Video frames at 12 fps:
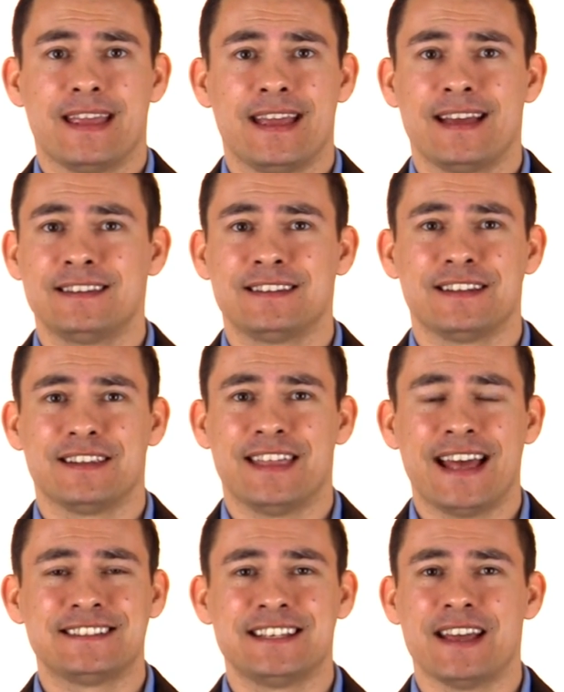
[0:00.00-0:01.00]
and
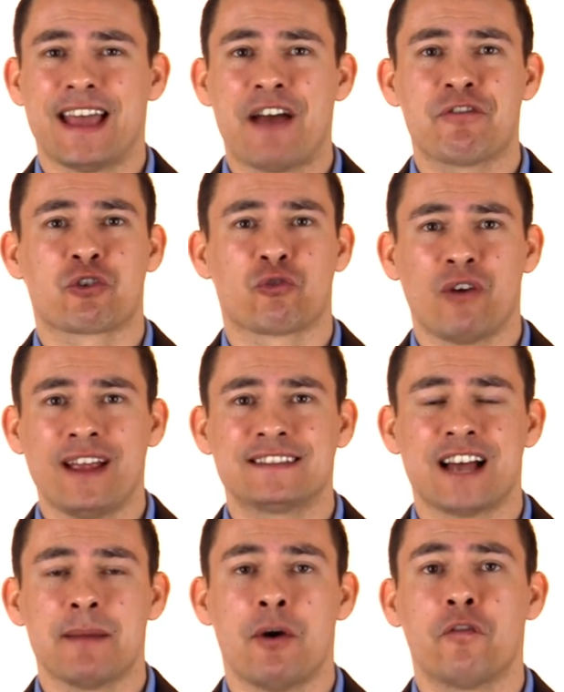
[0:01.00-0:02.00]
that's it. Have a great
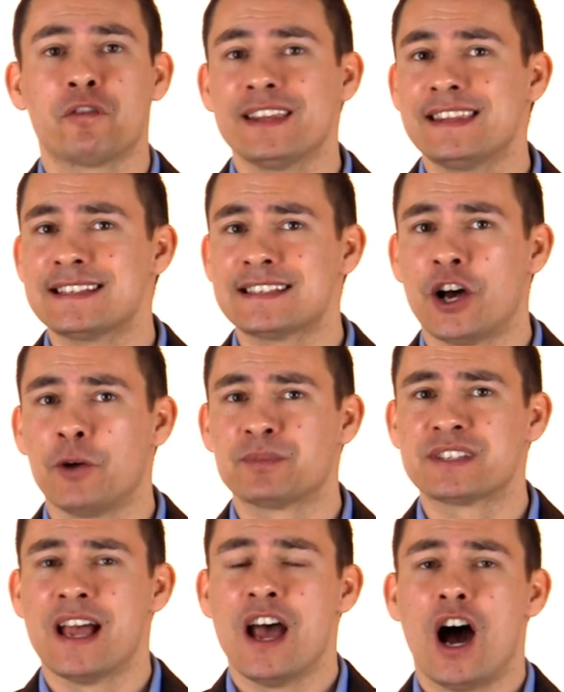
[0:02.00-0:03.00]
time. Hopefully this
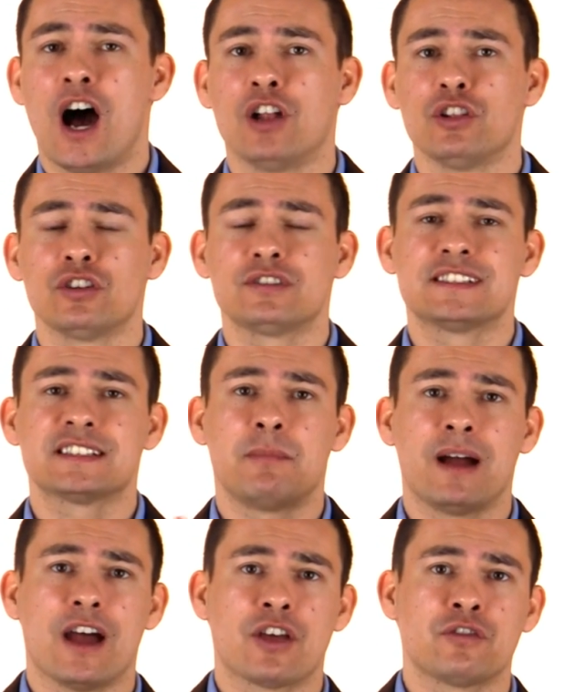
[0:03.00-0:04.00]
helps. Uh, look at some
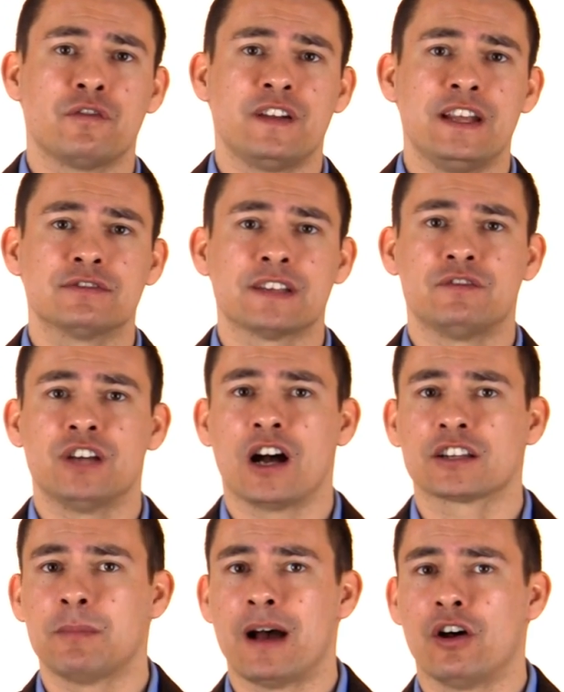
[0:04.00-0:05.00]
of my other videos. I've
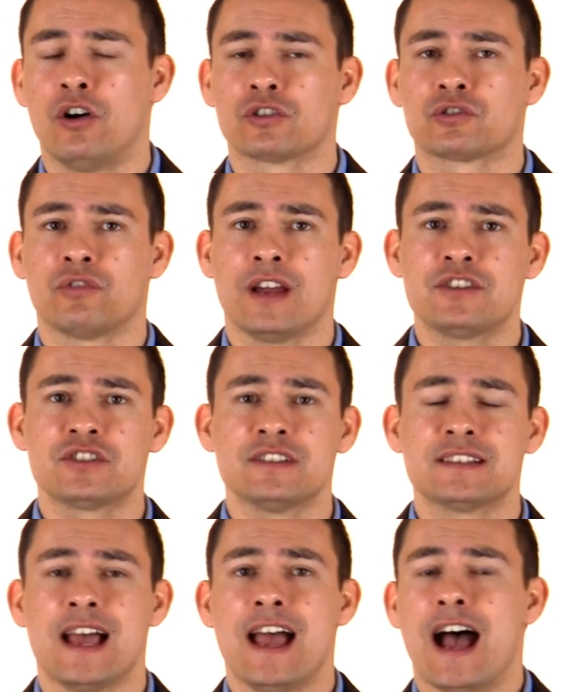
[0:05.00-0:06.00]
talked about
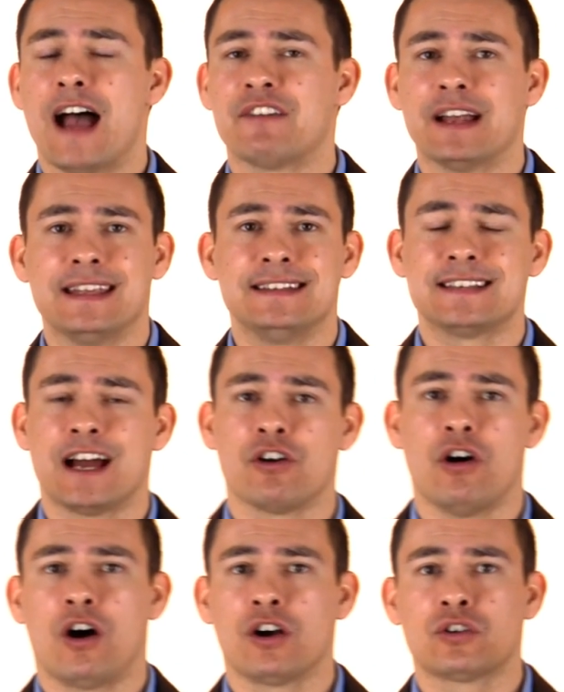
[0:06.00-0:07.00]
alterations. I've got an
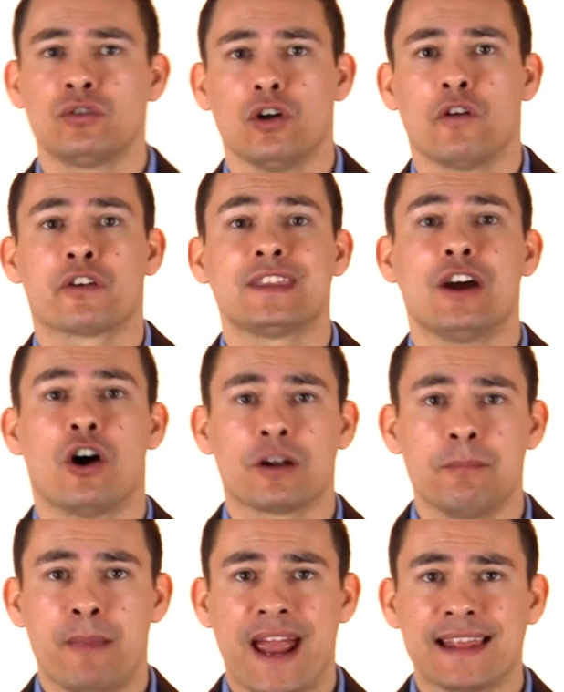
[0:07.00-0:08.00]
entire article over at the
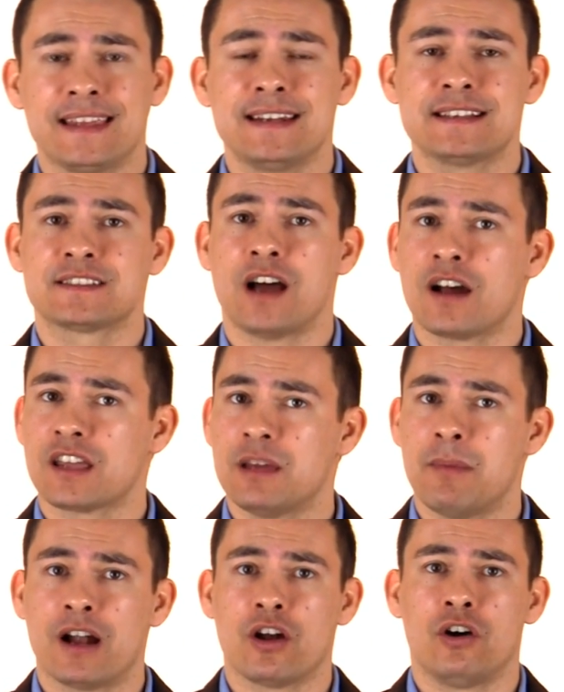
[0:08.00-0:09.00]
Art of Manliness
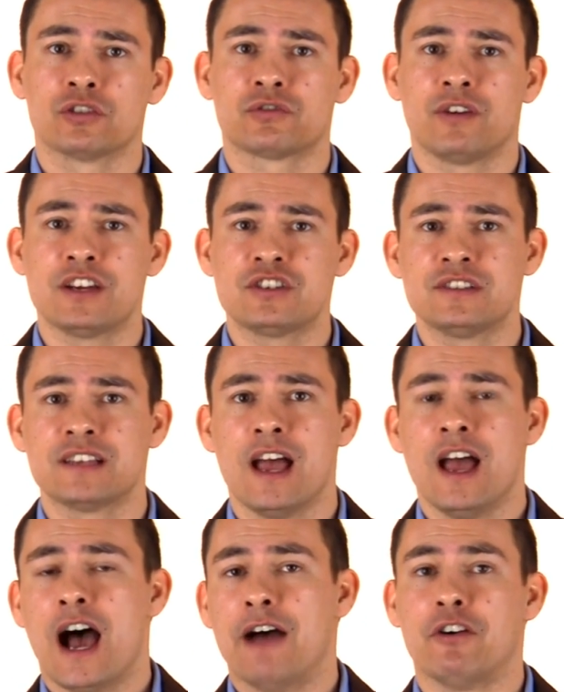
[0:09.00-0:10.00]
talking about alterations.
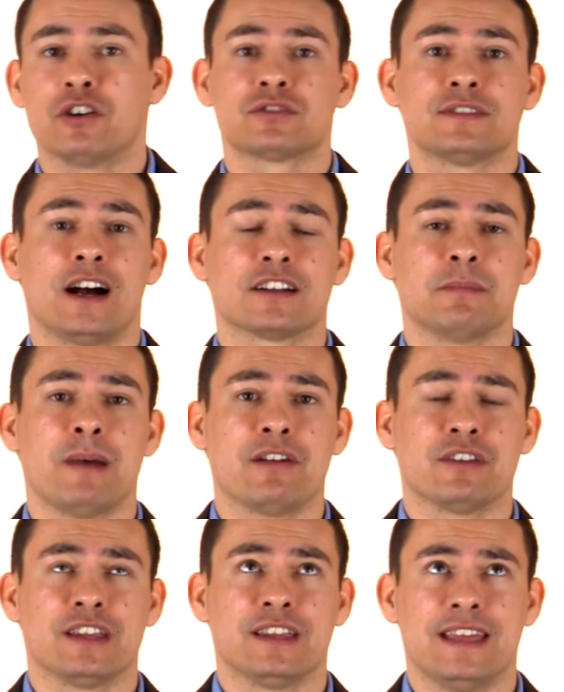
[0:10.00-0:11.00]
I've also talked
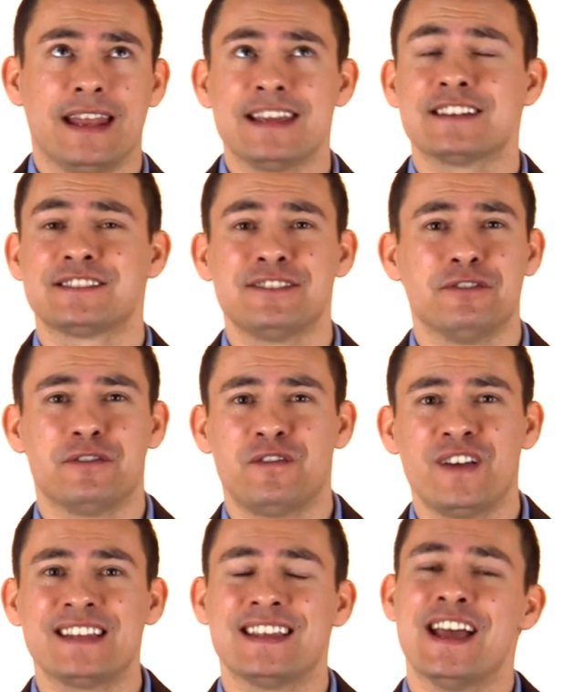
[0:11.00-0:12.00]
about getting a suit
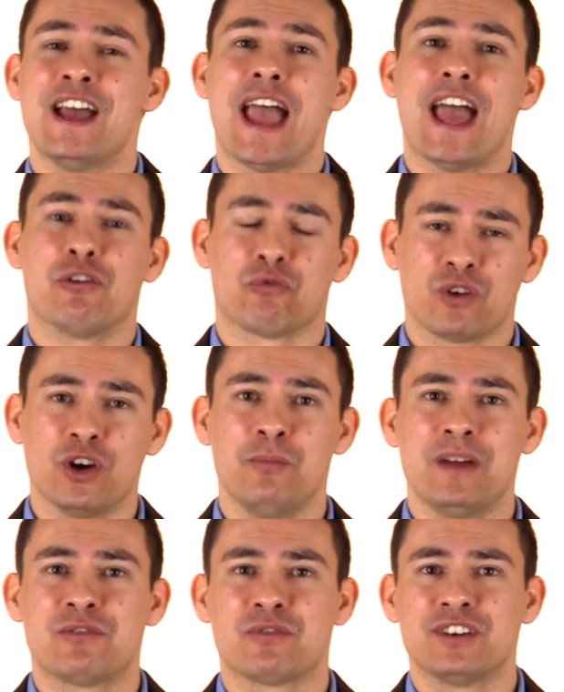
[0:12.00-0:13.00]
fit at Real
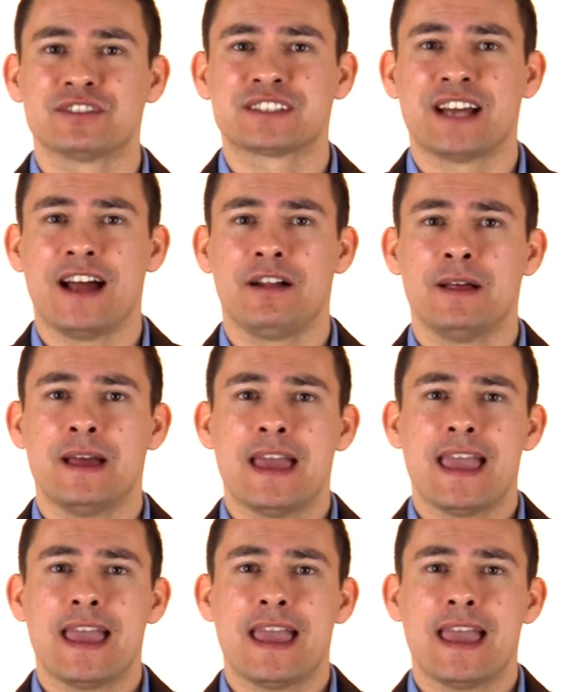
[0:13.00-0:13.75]
Men Real Style.